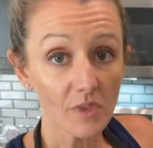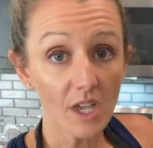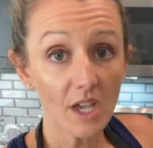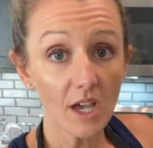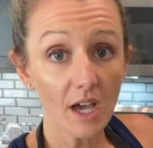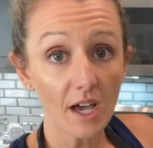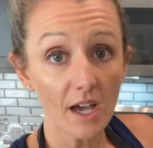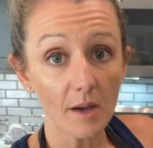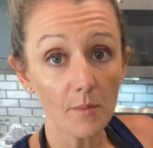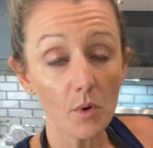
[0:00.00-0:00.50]

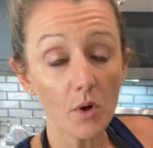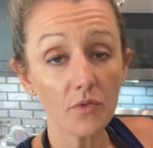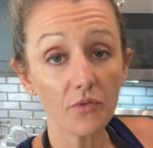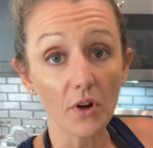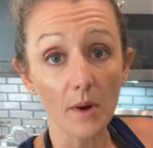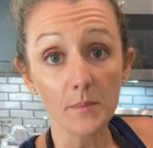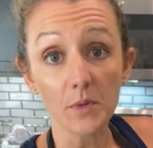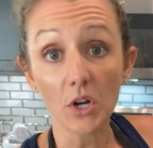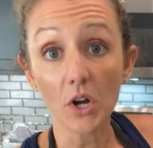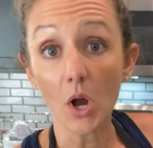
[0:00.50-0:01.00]
um,
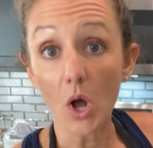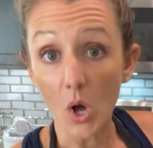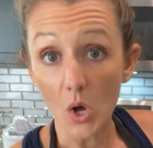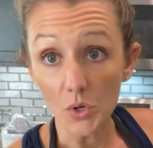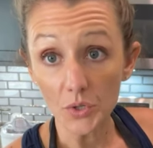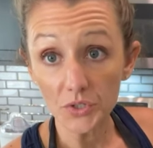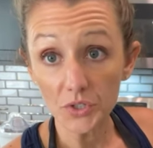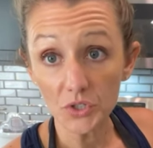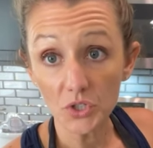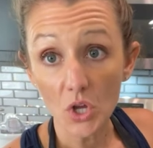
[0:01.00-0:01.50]
from your
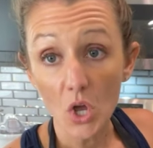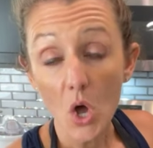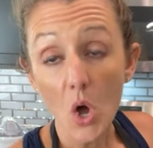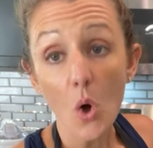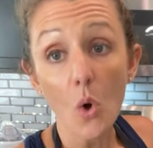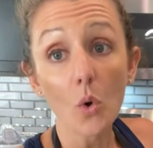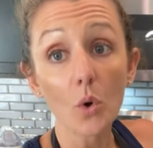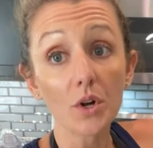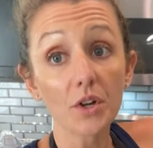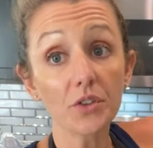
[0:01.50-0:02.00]
host
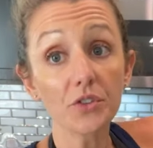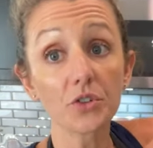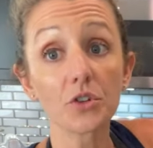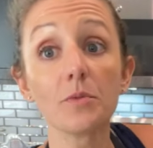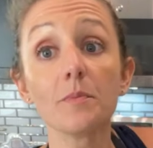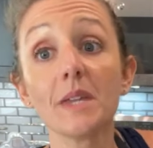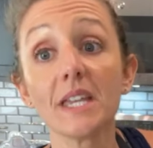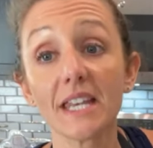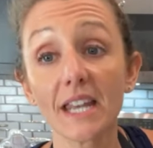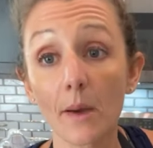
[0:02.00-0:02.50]
or through
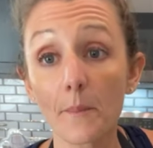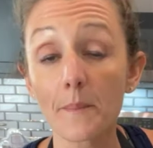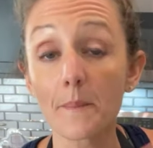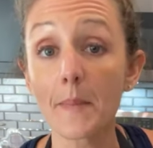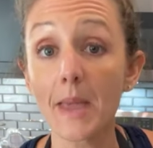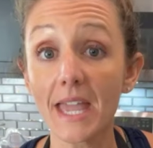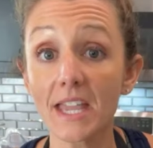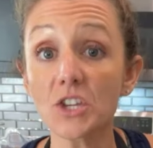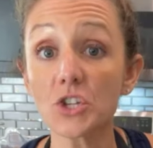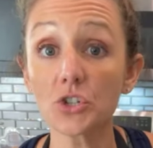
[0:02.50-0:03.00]
me. Now
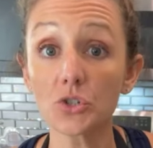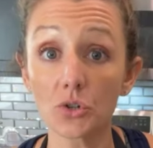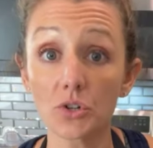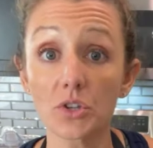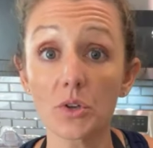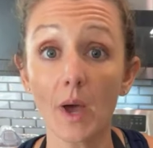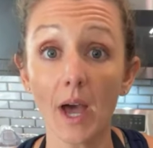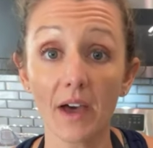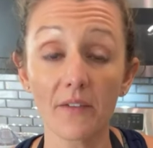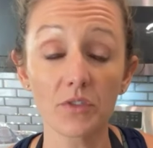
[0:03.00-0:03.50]
make sure you
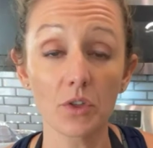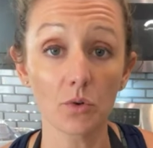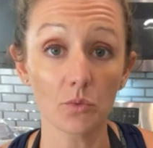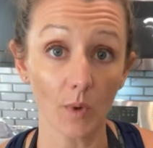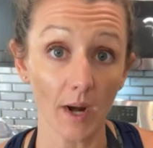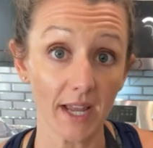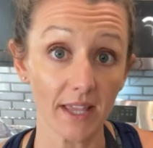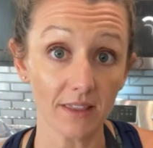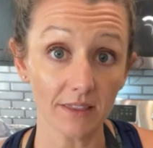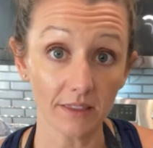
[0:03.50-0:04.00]
have the
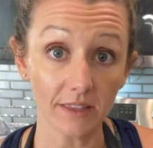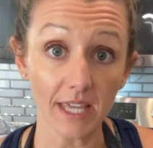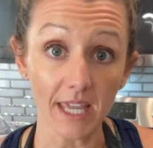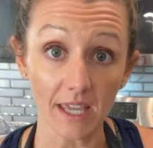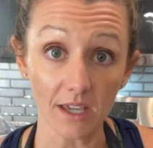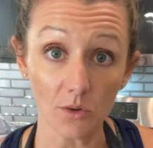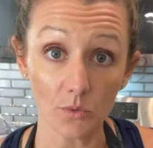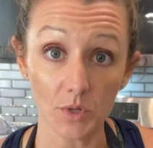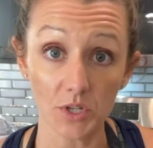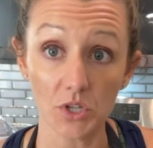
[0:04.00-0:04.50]
right link
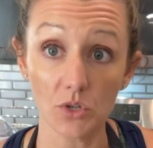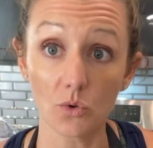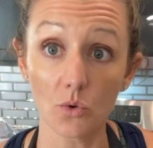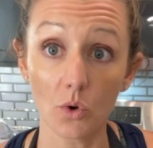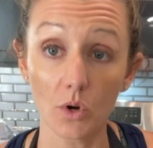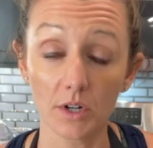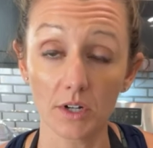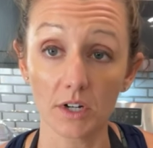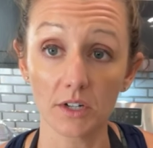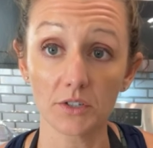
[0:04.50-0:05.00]
when you
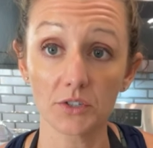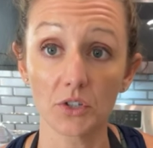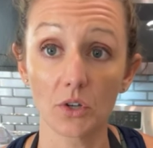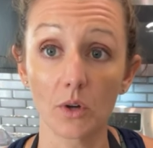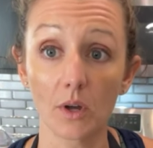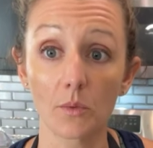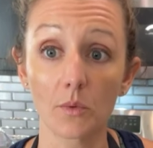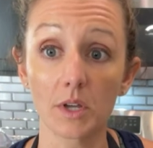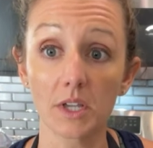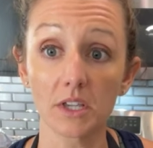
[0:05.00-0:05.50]
order. So I
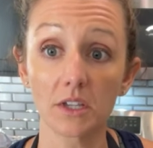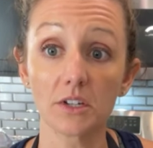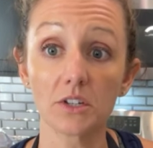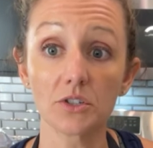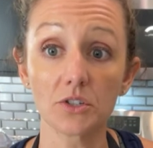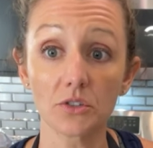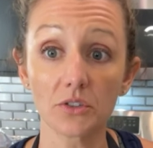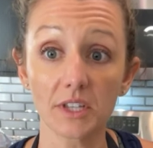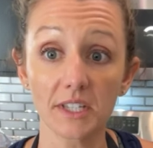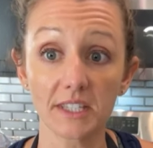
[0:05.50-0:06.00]
want you to
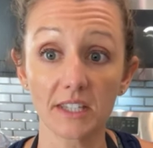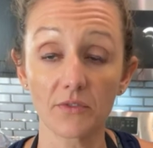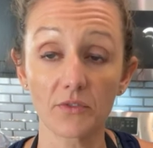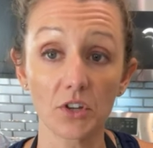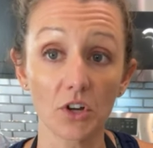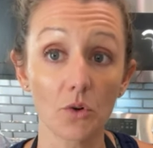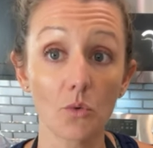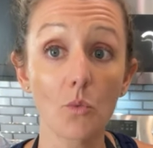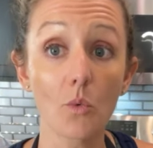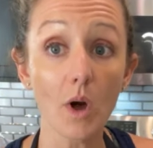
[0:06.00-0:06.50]
do this. If
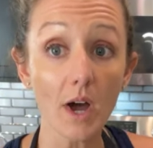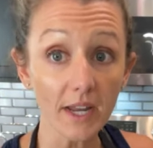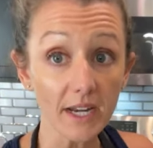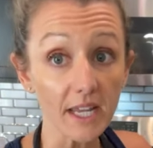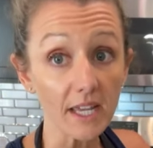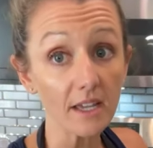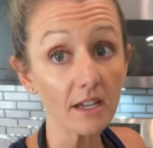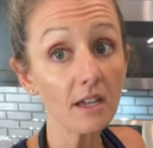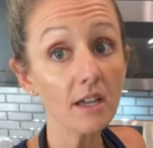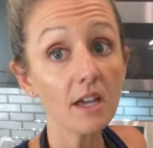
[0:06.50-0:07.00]
you're
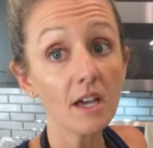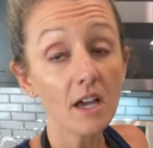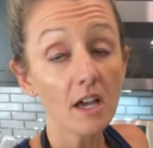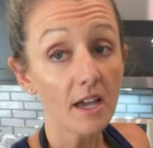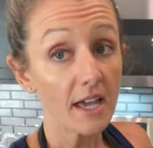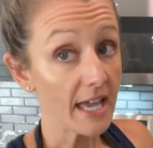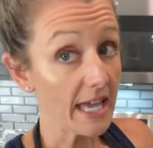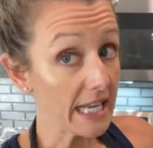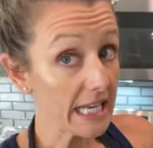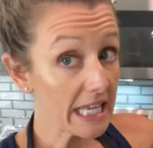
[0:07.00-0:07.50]
wanting
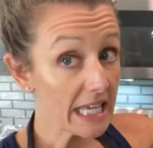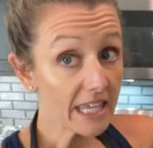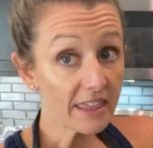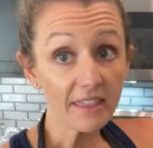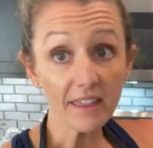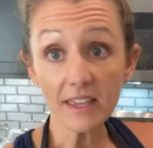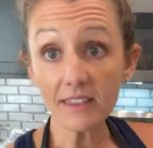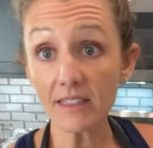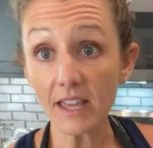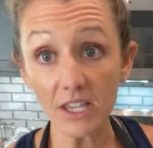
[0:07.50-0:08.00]

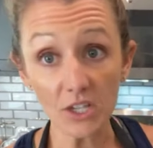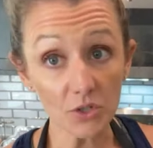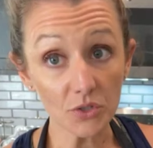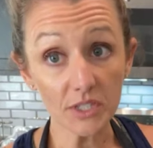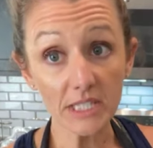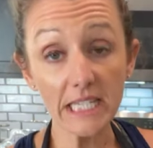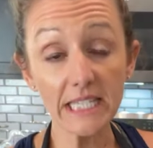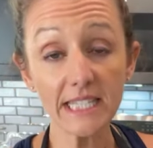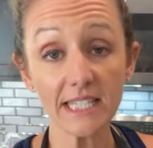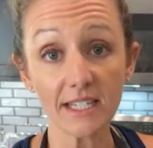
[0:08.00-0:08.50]
anything that you
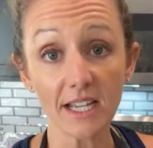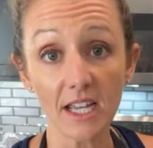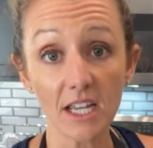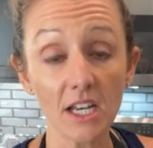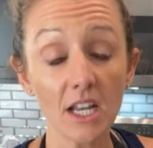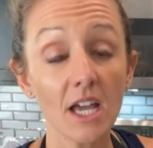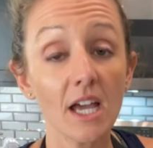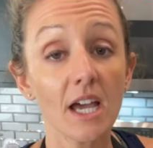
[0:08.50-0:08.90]
see tonight,